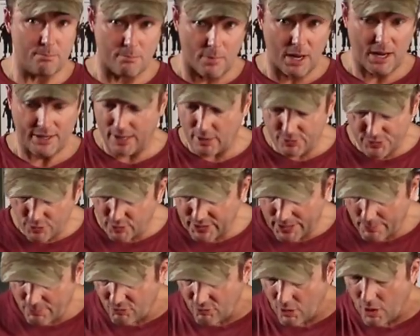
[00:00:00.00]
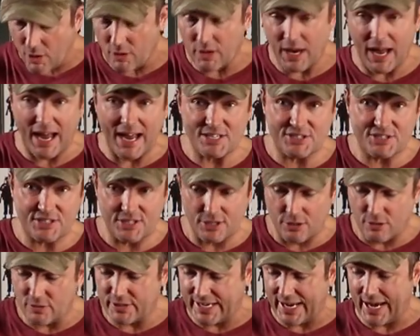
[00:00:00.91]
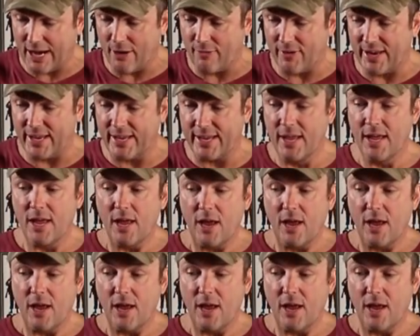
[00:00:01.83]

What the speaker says: my, now don't get me wrong, I still carry